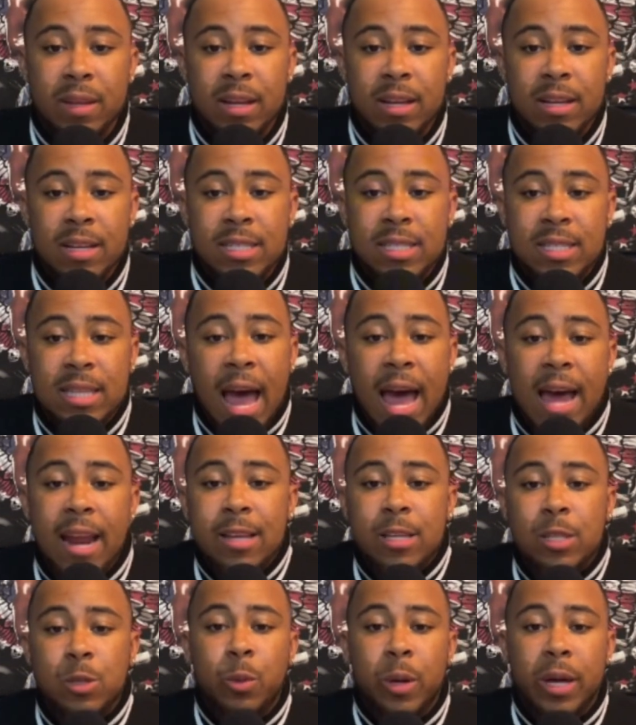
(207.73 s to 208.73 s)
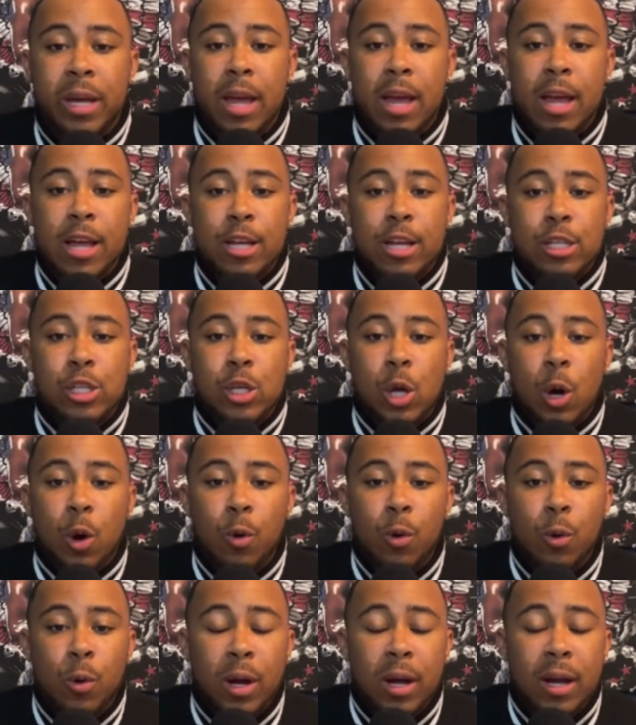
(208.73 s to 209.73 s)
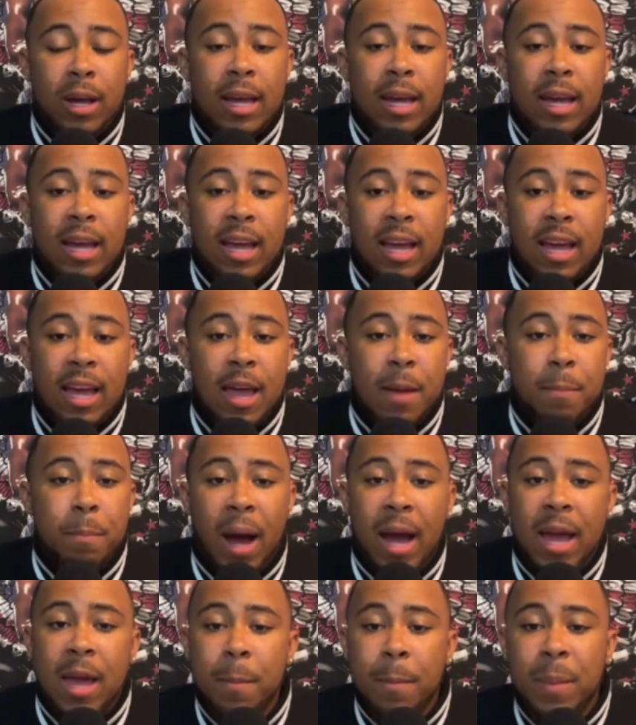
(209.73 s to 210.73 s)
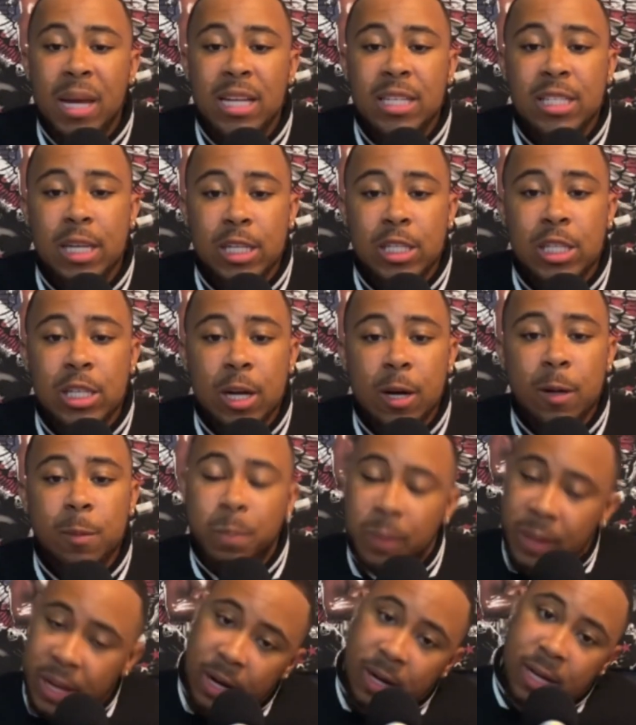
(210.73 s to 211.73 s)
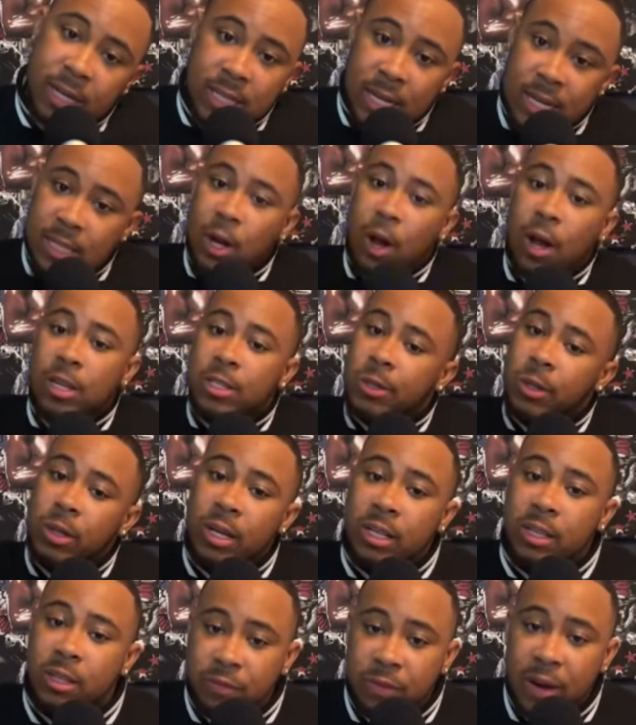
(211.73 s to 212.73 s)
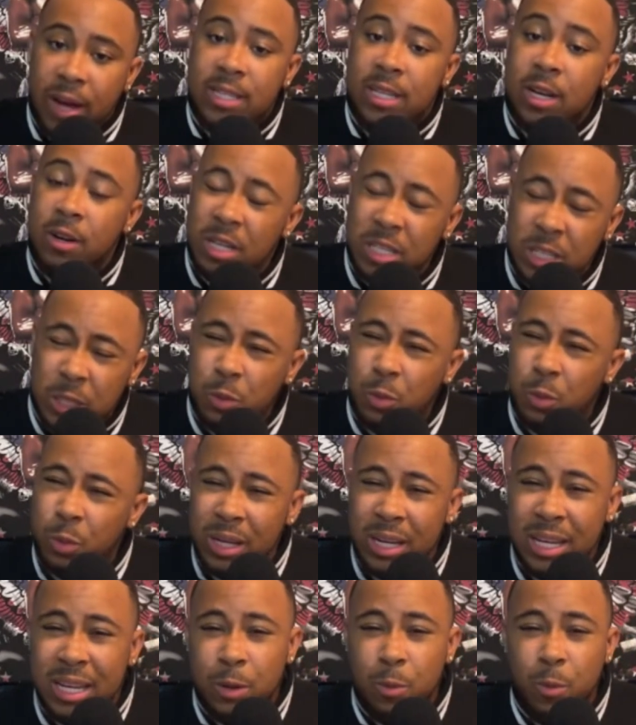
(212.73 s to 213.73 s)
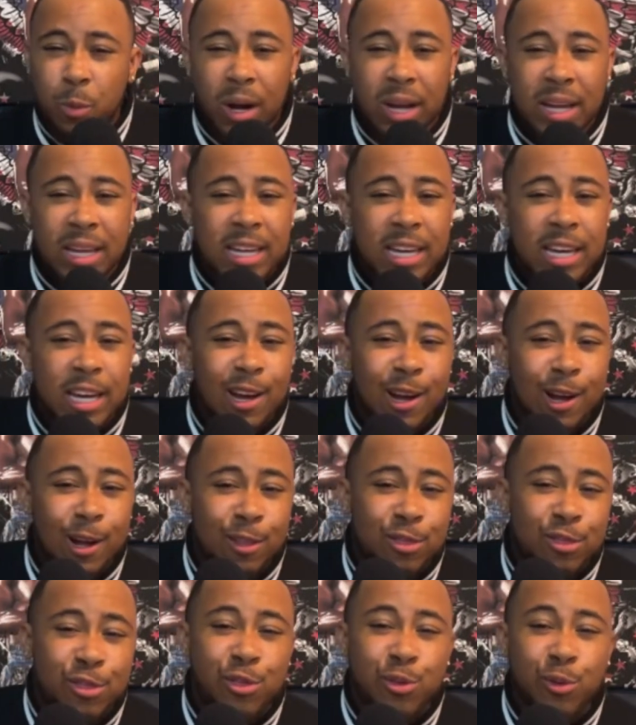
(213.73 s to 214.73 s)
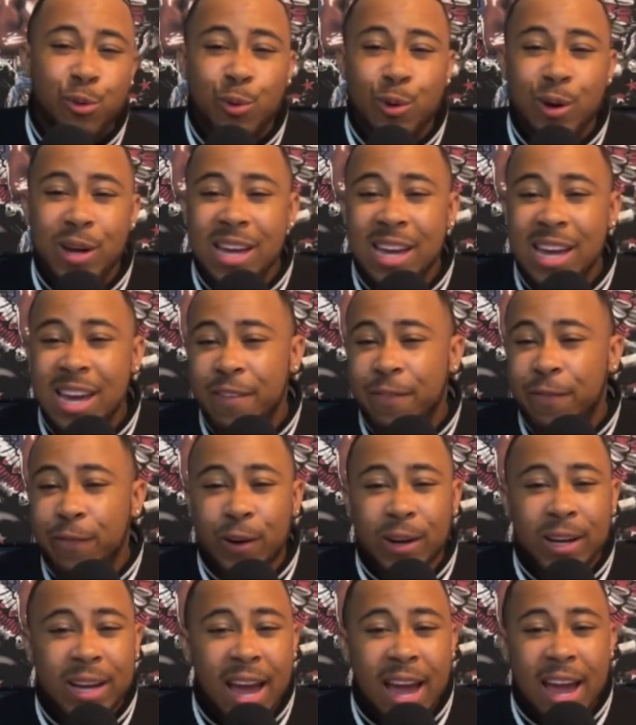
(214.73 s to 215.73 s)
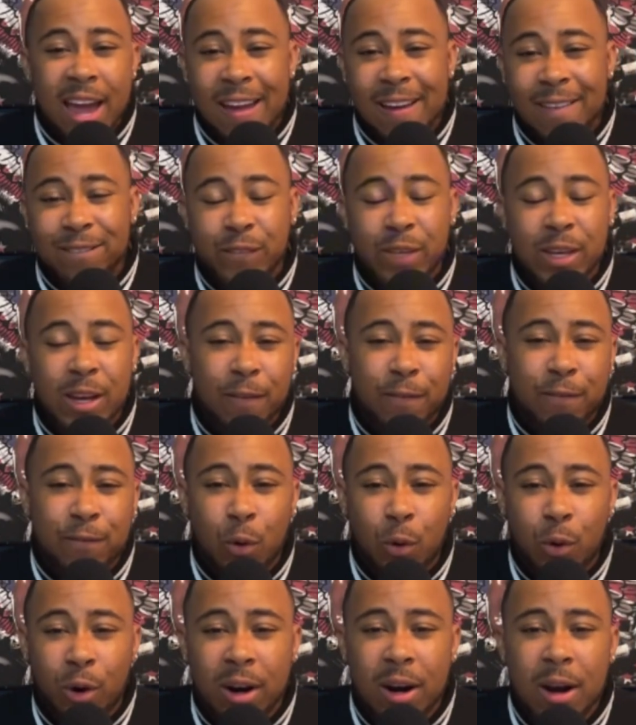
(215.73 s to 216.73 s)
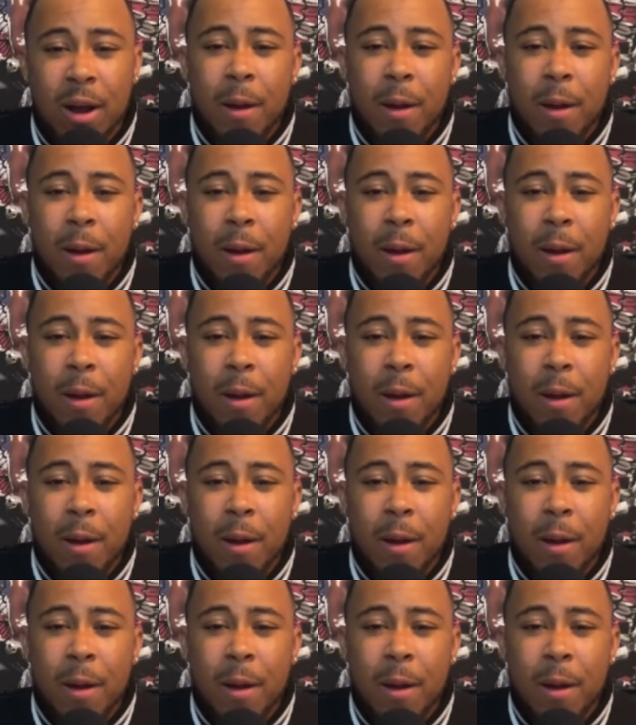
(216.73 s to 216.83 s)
status with. So by him being such a young player, because let's also look at the facts here. This is really year 3 for Cade? Year 4?